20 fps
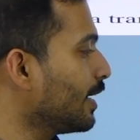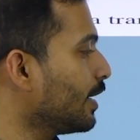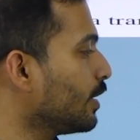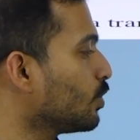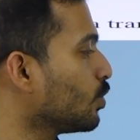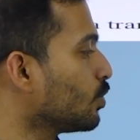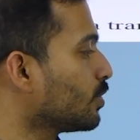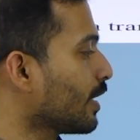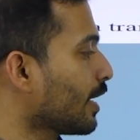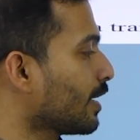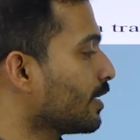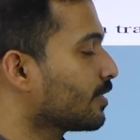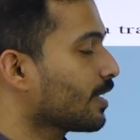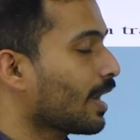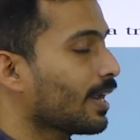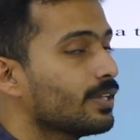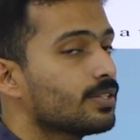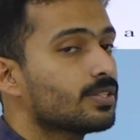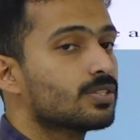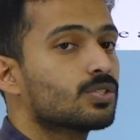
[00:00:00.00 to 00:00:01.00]
into 10
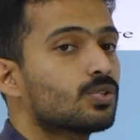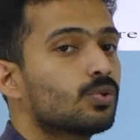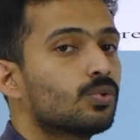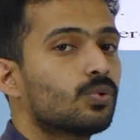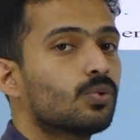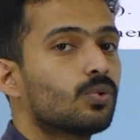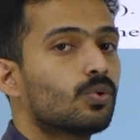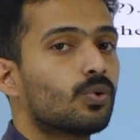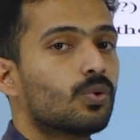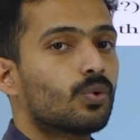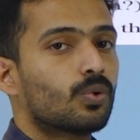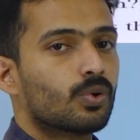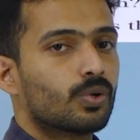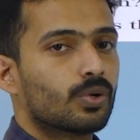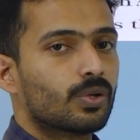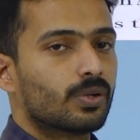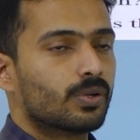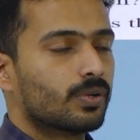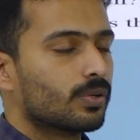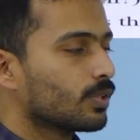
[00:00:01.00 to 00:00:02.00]
raised to
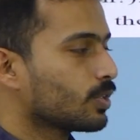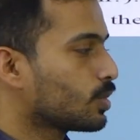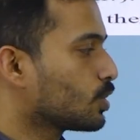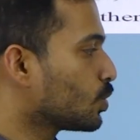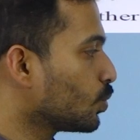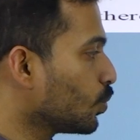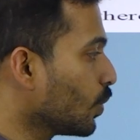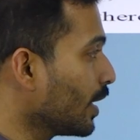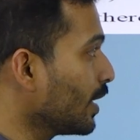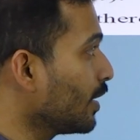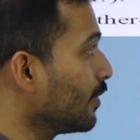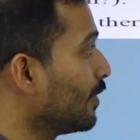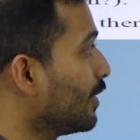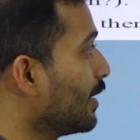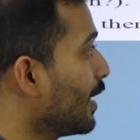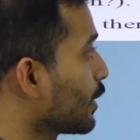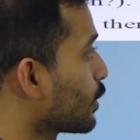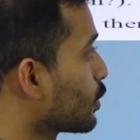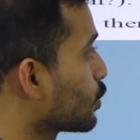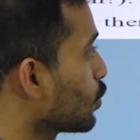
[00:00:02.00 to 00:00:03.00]
12
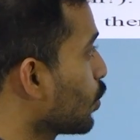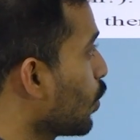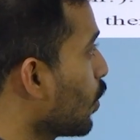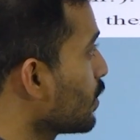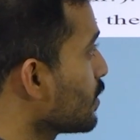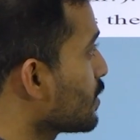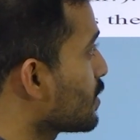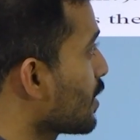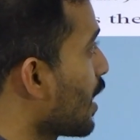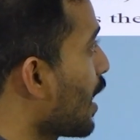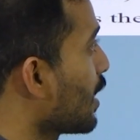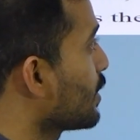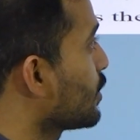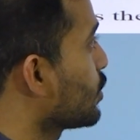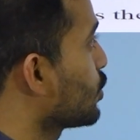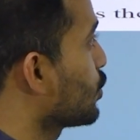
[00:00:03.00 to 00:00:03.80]
electrons are